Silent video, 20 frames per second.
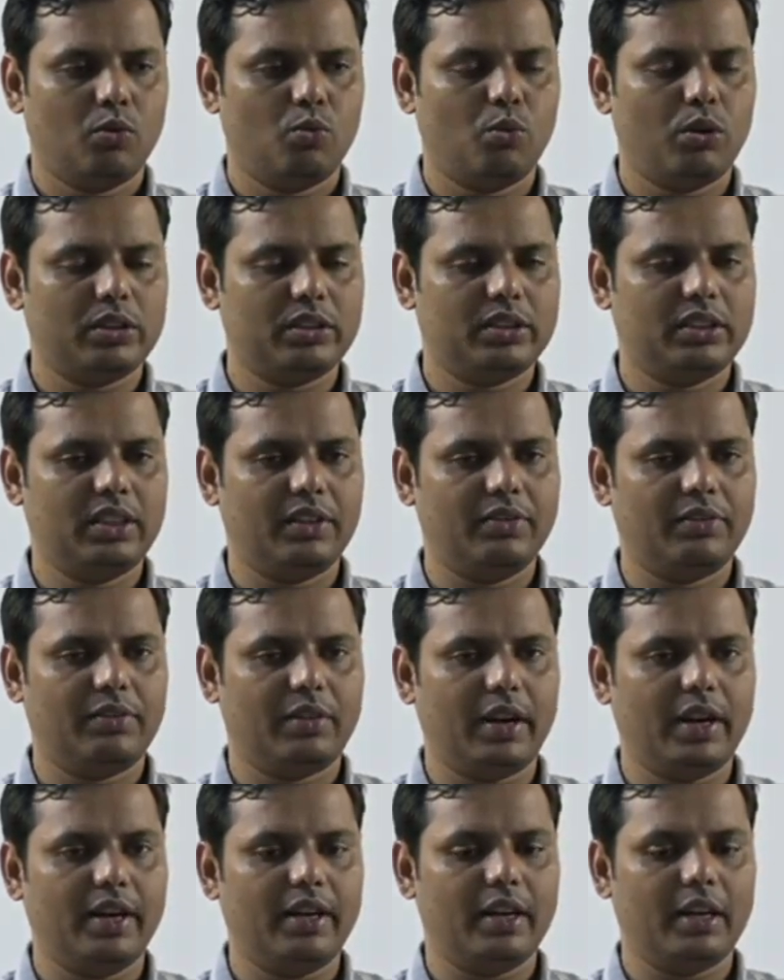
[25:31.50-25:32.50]
was
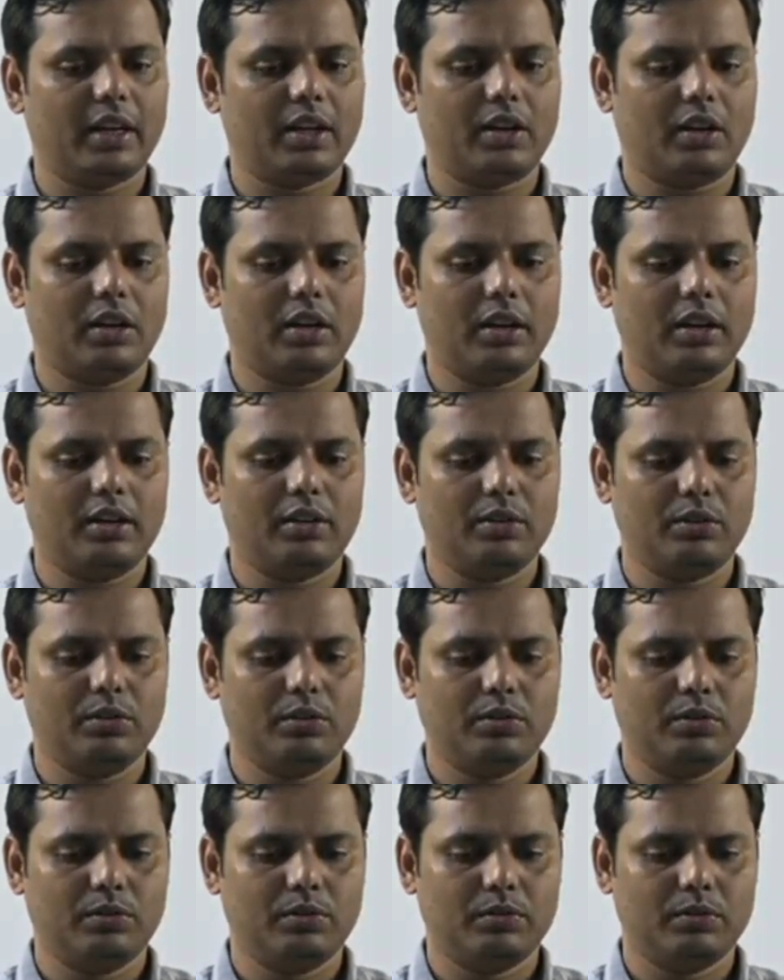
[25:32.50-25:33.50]
defined according to